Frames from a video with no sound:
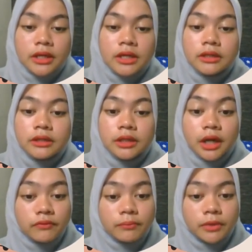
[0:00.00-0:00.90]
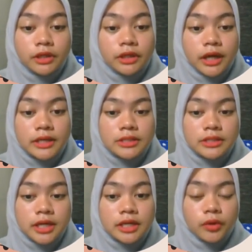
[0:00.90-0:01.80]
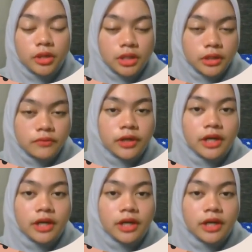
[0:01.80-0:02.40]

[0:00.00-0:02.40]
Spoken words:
The government has set 25